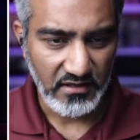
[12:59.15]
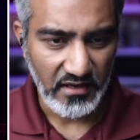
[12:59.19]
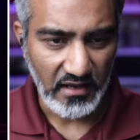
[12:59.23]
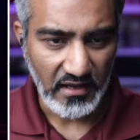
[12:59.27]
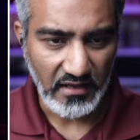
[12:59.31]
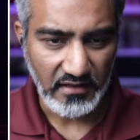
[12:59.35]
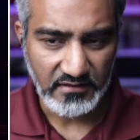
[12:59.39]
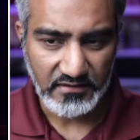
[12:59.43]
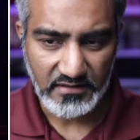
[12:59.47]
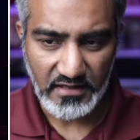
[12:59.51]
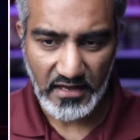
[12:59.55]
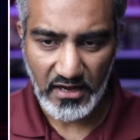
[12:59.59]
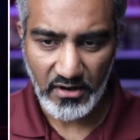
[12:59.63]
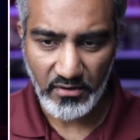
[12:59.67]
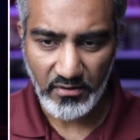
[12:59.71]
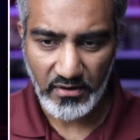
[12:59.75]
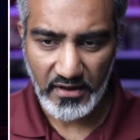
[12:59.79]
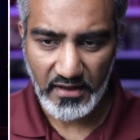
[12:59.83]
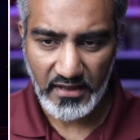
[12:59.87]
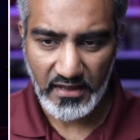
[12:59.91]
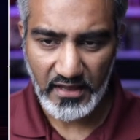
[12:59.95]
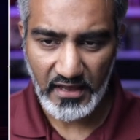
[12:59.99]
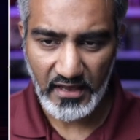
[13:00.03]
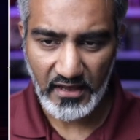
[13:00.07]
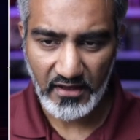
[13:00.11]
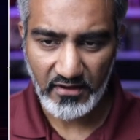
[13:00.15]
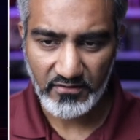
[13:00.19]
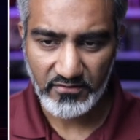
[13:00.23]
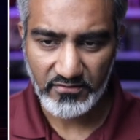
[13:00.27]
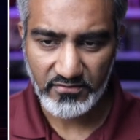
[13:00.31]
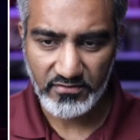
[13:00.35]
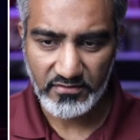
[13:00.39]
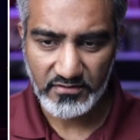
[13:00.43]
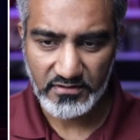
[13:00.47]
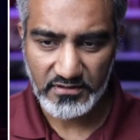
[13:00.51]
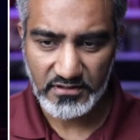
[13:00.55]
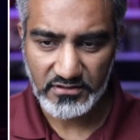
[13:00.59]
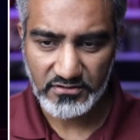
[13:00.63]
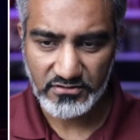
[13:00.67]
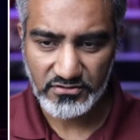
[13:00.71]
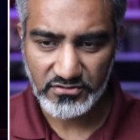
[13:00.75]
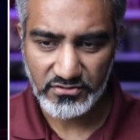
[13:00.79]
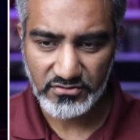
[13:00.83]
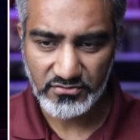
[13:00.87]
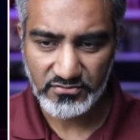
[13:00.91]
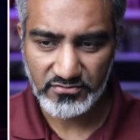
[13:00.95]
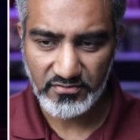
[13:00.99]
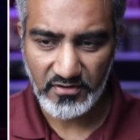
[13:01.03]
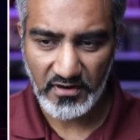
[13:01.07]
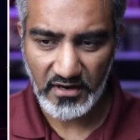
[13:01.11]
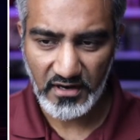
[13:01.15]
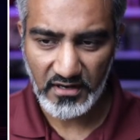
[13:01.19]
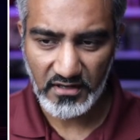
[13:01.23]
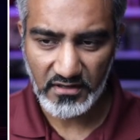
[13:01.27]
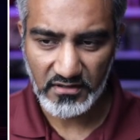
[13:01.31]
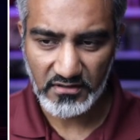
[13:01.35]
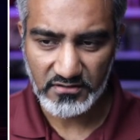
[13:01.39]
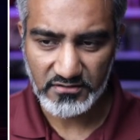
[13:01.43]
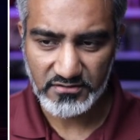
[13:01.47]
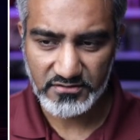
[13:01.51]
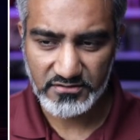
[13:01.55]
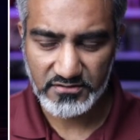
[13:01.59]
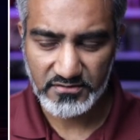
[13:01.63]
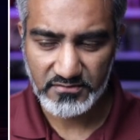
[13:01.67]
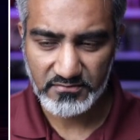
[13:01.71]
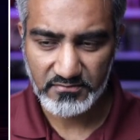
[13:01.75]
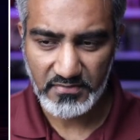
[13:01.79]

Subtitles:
And now I have these two files